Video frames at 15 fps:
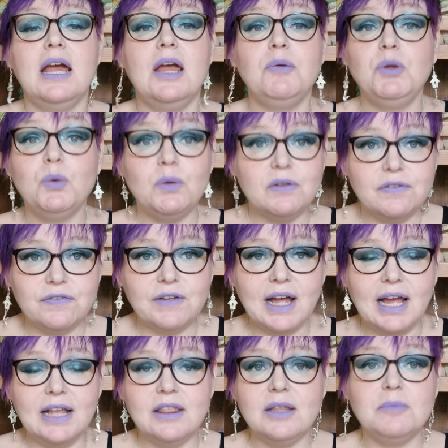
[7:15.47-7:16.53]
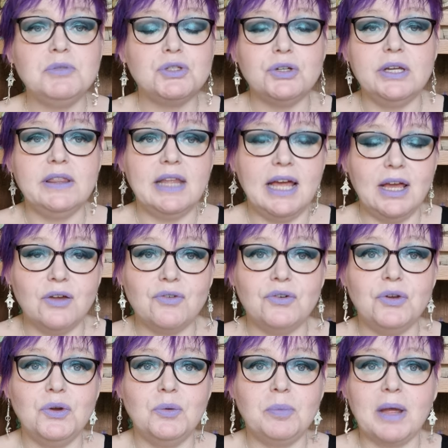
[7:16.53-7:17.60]
you will find them. Join their
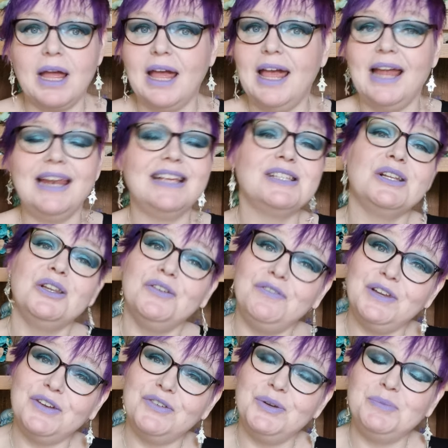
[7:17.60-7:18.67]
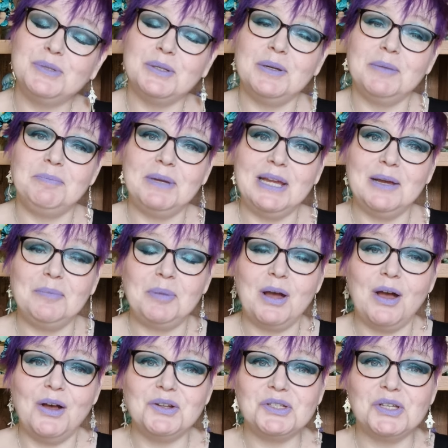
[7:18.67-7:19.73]
group, and it's a lovely group to be a
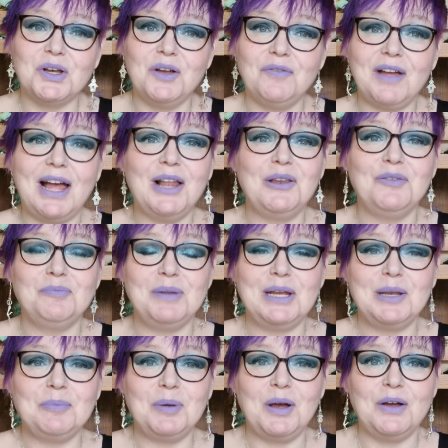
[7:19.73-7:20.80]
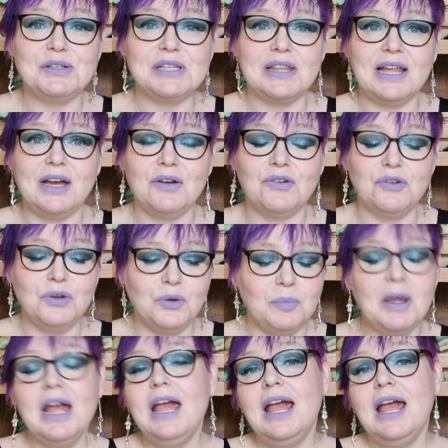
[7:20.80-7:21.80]
part of. I love being a part of that group.